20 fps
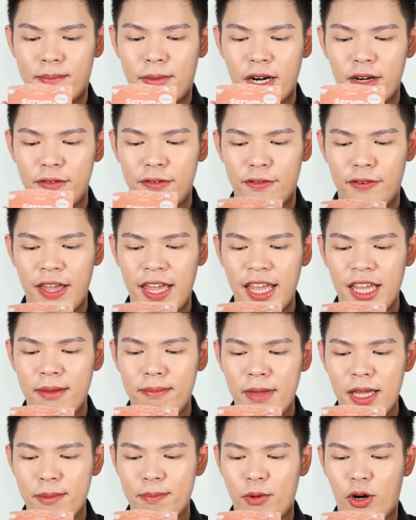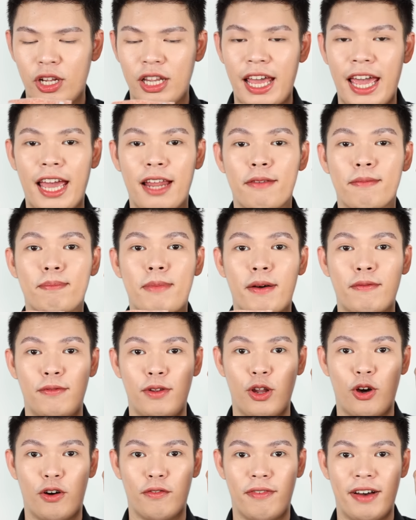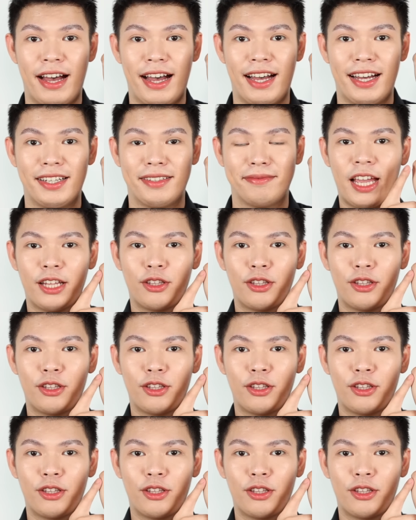Parfait, Maple, and Pavlova.